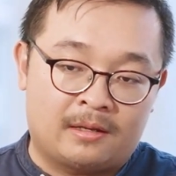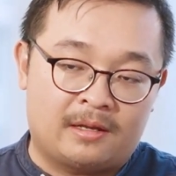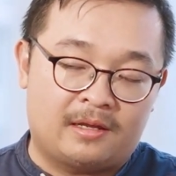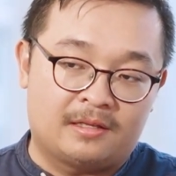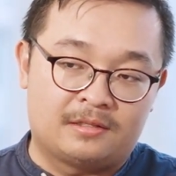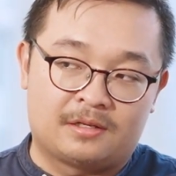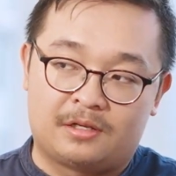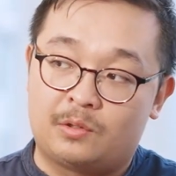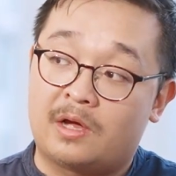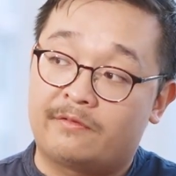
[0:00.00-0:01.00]
And
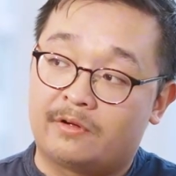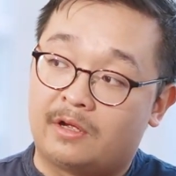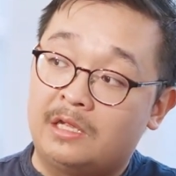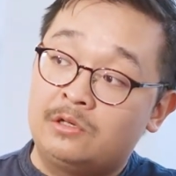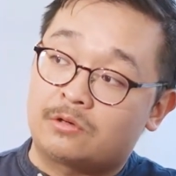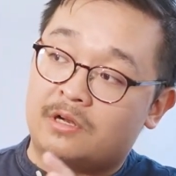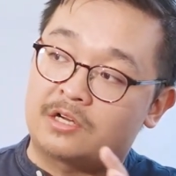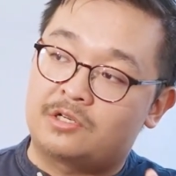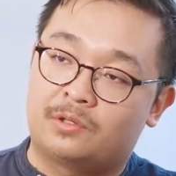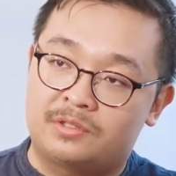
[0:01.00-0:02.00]
you have an
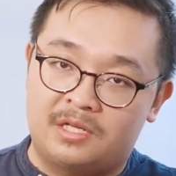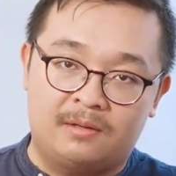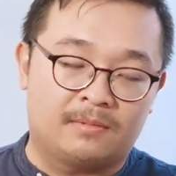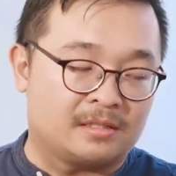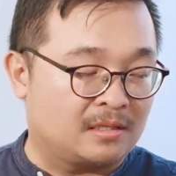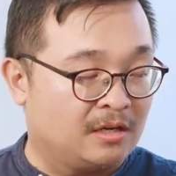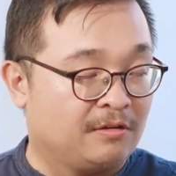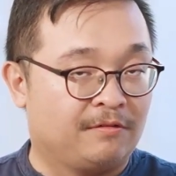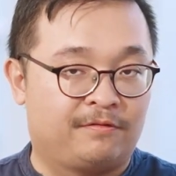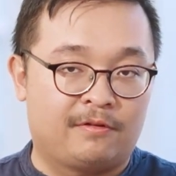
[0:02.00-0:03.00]
international team that's kind
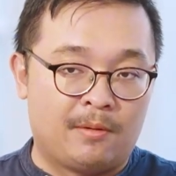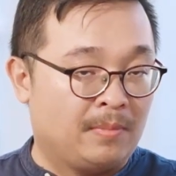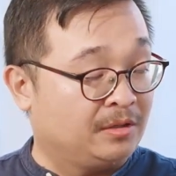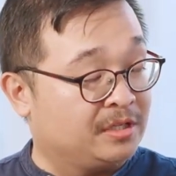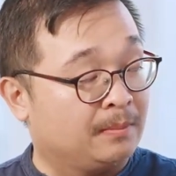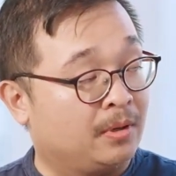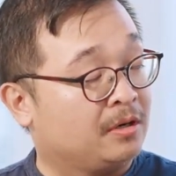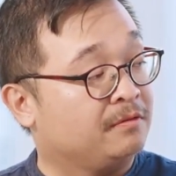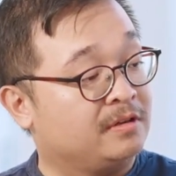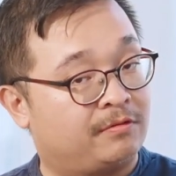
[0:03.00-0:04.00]
of a melting pot
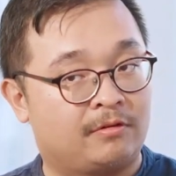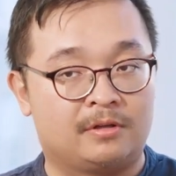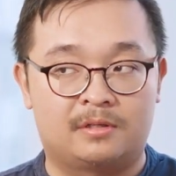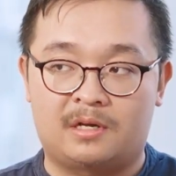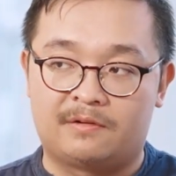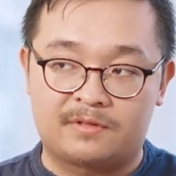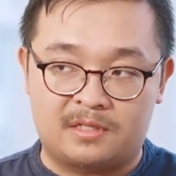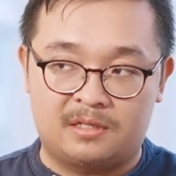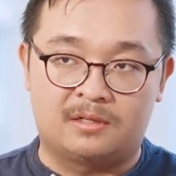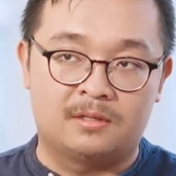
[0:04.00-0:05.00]
of different kind of
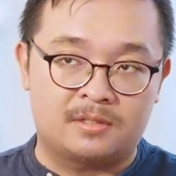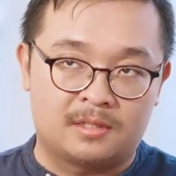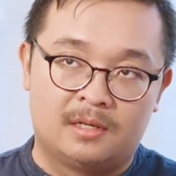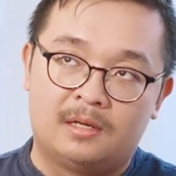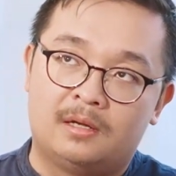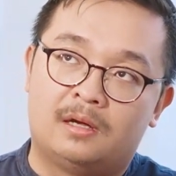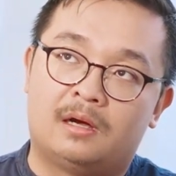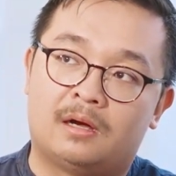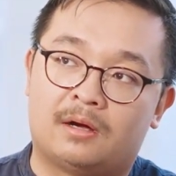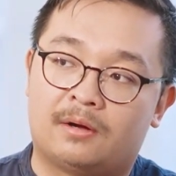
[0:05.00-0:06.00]
skills,
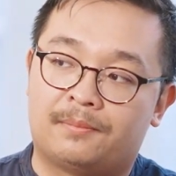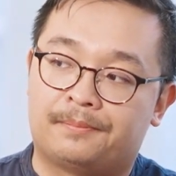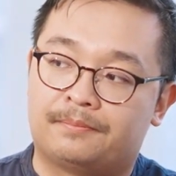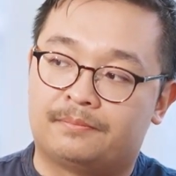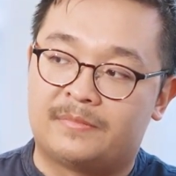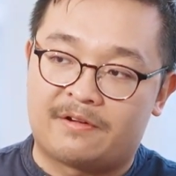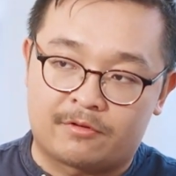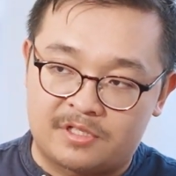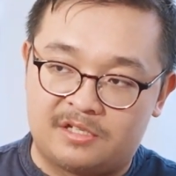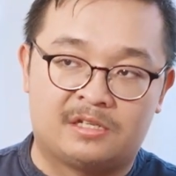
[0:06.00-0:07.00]

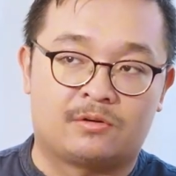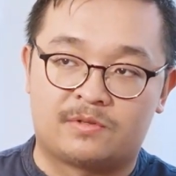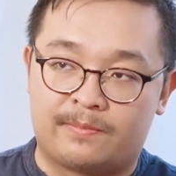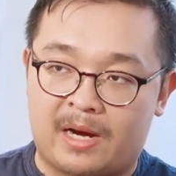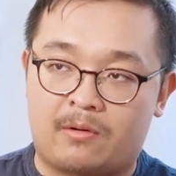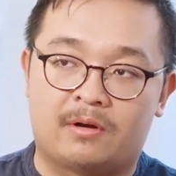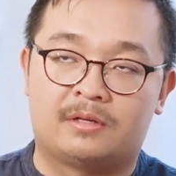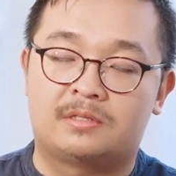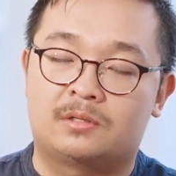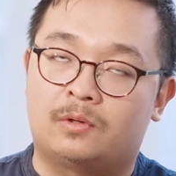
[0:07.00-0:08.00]
diversity in terms of background
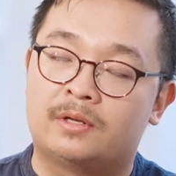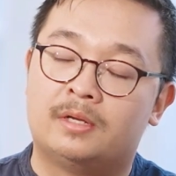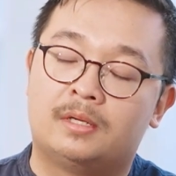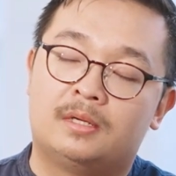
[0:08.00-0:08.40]
and so on.